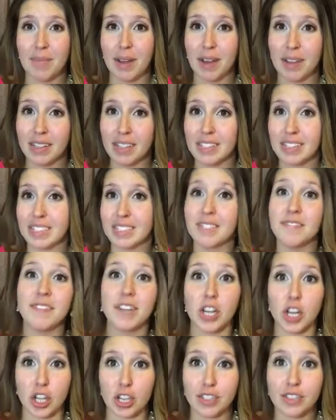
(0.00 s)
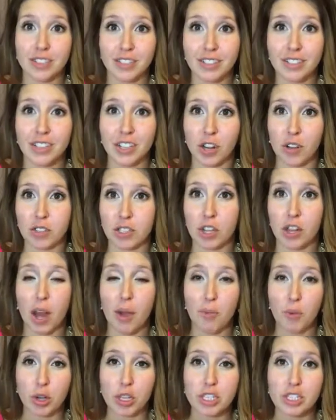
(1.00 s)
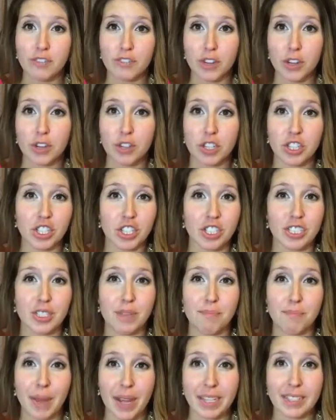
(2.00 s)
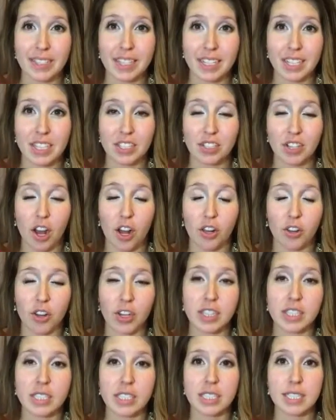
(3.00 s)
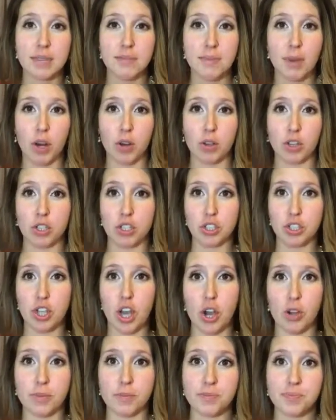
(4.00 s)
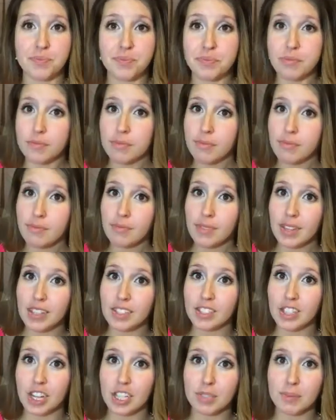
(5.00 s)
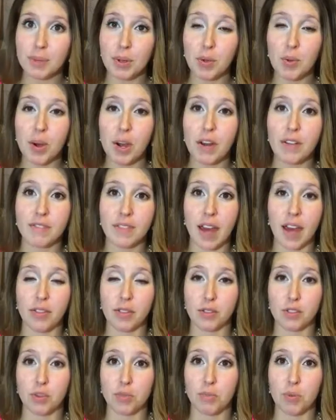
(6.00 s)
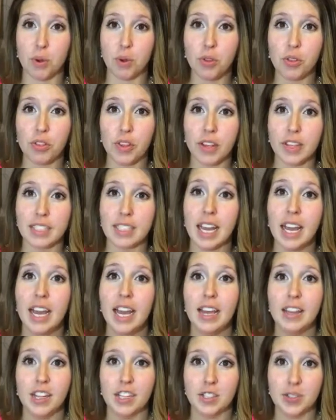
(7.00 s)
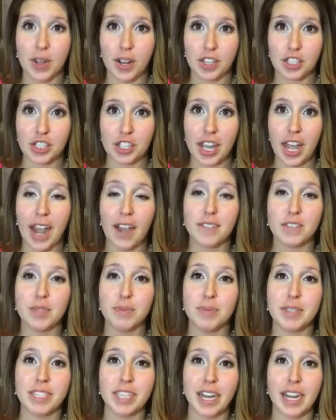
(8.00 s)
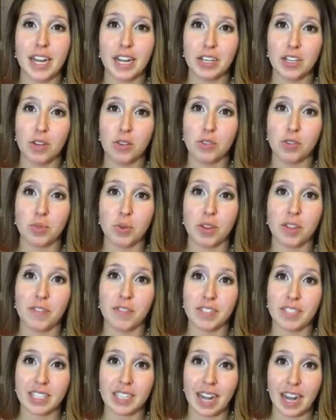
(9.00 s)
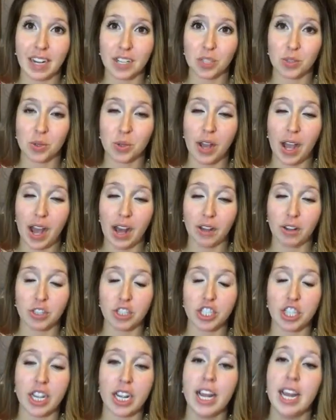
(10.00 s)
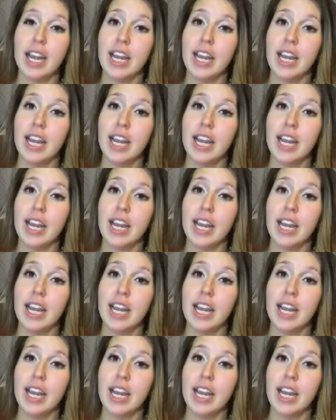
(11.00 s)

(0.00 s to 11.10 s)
it's severe. You know, it's a lot more severe than just a basic intolerance to milk. So just be aware of that. Those are both things that you actually have to be diagnosed with if it's an actual allergy.